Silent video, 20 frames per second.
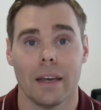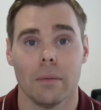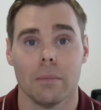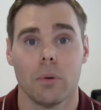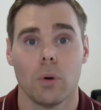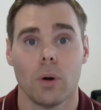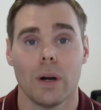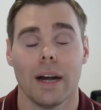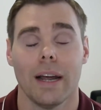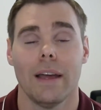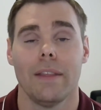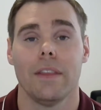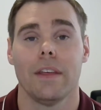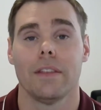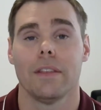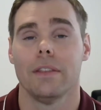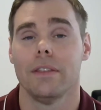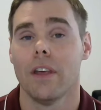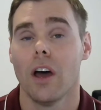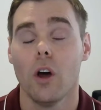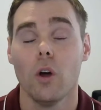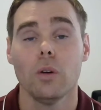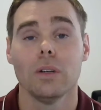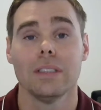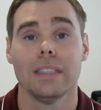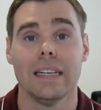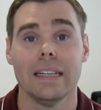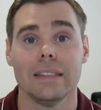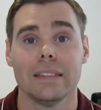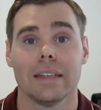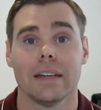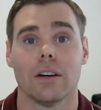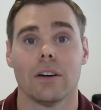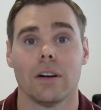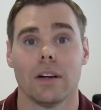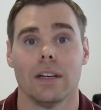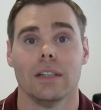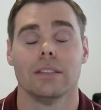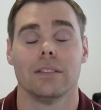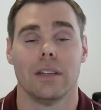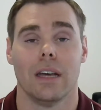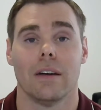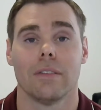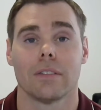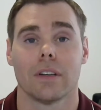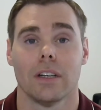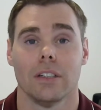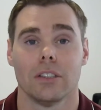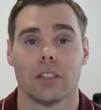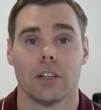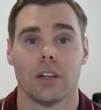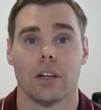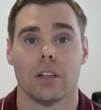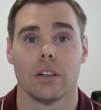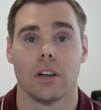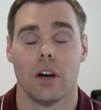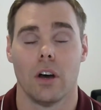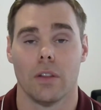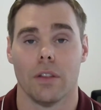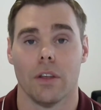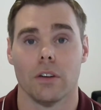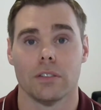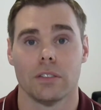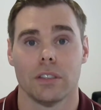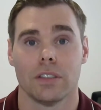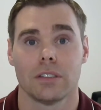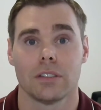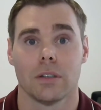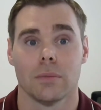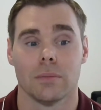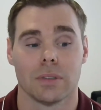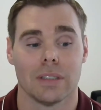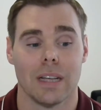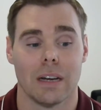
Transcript: import and that no detail is left unturned on those systems.